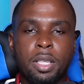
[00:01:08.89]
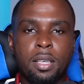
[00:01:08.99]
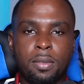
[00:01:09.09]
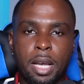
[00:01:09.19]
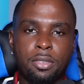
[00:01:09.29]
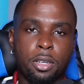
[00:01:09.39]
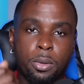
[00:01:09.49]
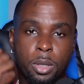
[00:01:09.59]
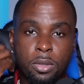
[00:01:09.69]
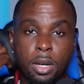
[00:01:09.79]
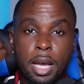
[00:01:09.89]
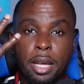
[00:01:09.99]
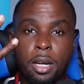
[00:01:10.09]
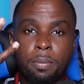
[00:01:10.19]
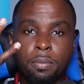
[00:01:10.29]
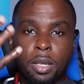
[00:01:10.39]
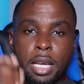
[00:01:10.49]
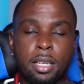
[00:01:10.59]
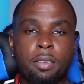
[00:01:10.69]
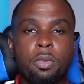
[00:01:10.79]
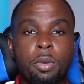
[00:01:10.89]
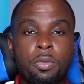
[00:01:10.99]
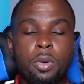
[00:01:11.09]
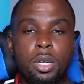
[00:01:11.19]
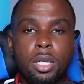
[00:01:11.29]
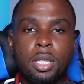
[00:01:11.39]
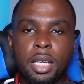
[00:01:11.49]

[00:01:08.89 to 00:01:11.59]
His eyes are going to light up like never before.